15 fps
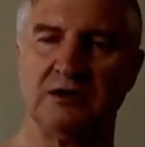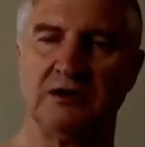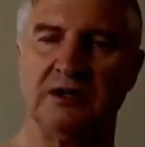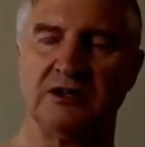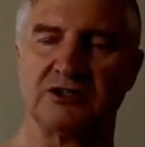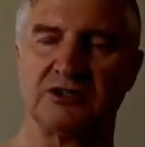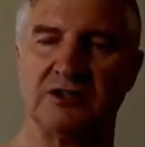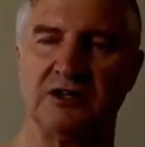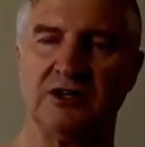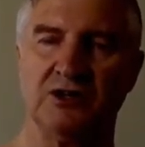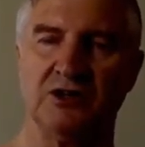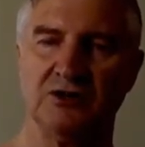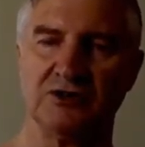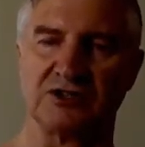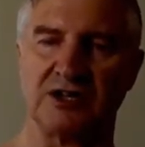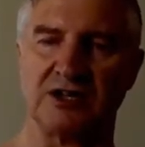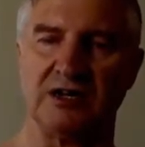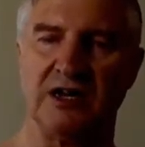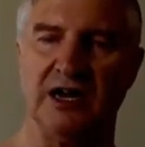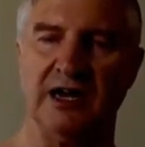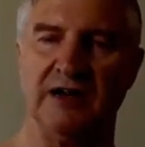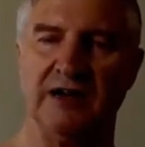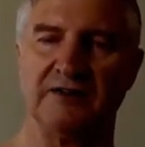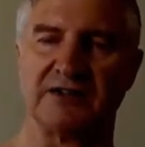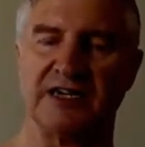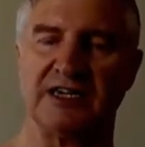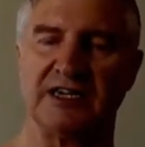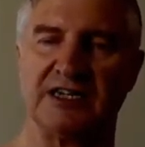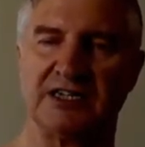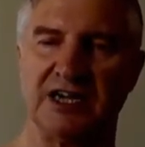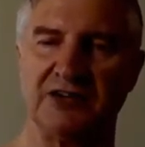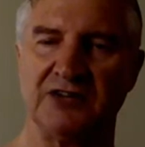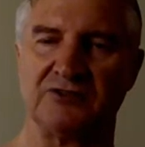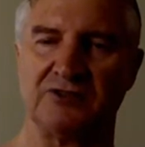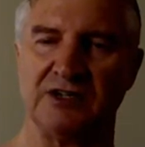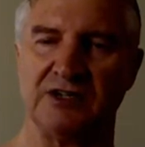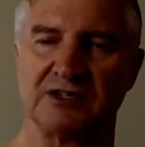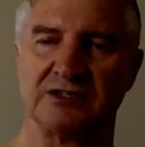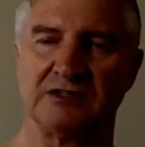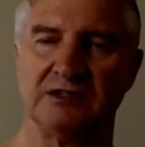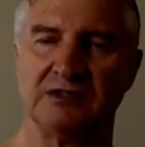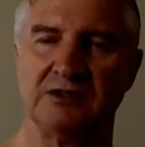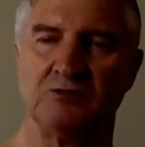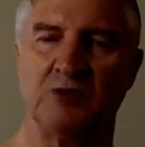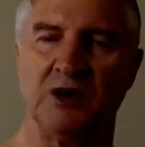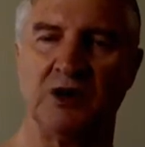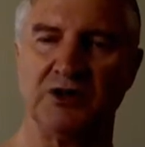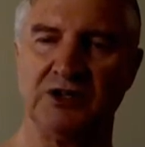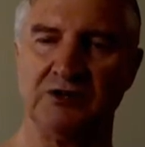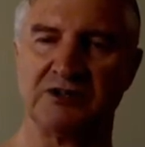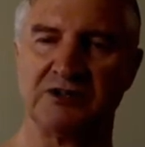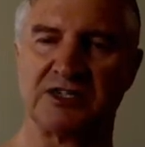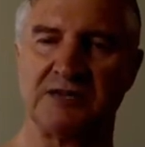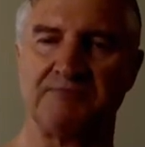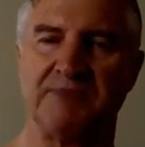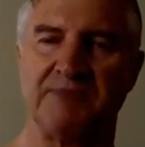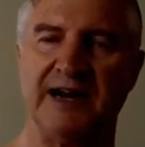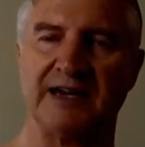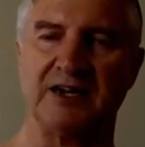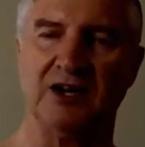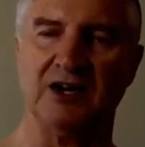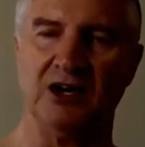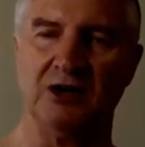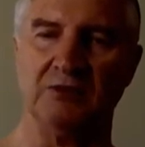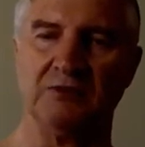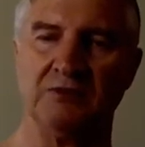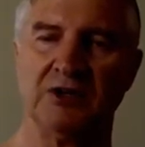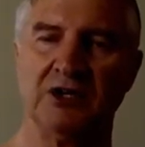so they lose their lives in countries while you sit back at home